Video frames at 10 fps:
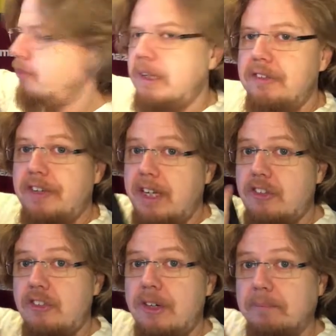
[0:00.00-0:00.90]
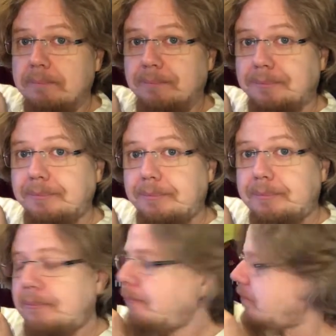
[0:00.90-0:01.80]
manufacturer
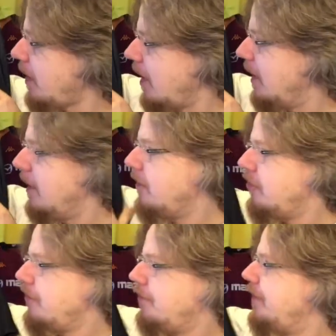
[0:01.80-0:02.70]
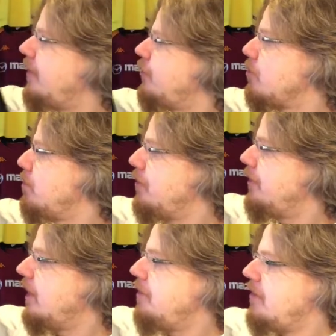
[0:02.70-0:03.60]
it just fits
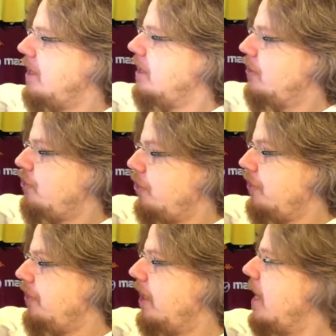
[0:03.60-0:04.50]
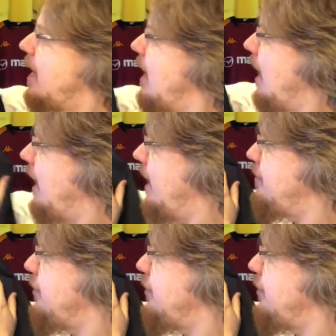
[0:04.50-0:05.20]
perfectly within the jersey. I have to